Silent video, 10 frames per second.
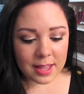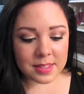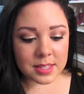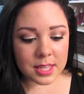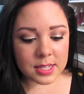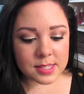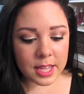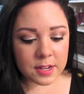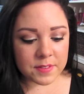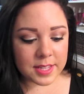I think that it's
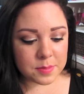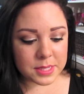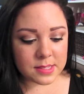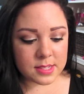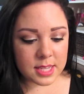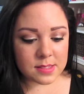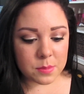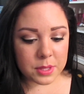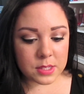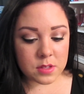kind of nice because it takes
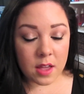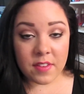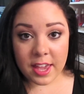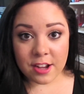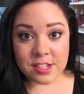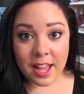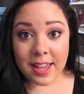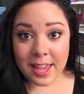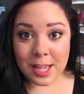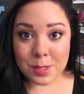the place of a hair tie
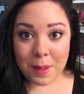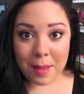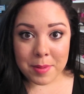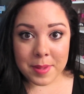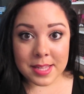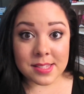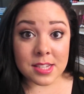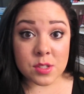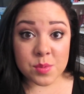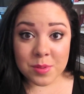and bobby pins,
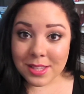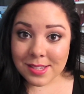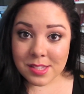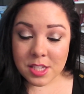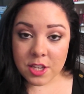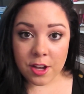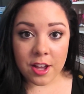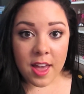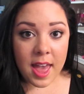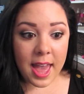and it's really secure,